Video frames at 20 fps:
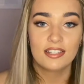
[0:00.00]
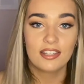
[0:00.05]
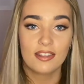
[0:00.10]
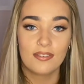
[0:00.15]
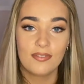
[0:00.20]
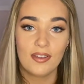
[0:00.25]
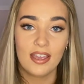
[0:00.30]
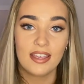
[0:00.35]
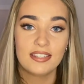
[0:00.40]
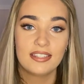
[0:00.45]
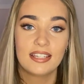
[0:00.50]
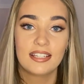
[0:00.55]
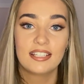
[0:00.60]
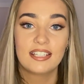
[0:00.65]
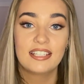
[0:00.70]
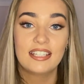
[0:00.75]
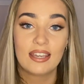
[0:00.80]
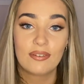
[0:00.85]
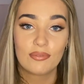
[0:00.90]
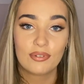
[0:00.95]
So the first thing
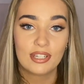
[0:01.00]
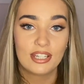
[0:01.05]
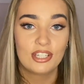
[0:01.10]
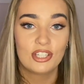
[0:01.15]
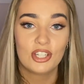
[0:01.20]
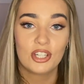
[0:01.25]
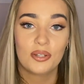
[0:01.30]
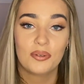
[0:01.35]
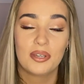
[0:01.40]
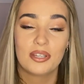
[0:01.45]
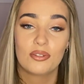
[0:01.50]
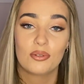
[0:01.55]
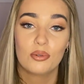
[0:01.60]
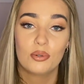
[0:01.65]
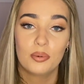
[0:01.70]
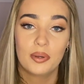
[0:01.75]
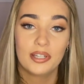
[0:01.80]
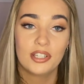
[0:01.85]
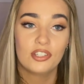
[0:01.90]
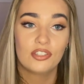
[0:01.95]
to definitely do is
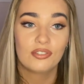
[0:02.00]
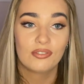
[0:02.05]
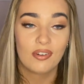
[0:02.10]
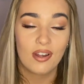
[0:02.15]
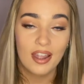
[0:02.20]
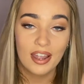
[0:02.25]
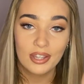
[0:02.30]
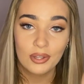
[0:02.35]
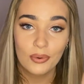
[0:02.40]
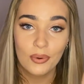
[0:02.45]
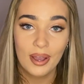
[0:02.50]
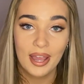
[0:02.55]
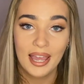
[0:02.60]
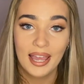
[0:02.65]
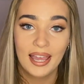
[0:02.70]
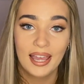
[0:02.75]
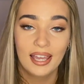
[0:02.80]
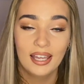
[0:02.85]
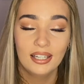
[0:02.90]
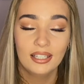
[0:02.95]
always dry your
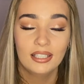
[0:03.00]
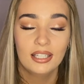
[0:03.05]
hair,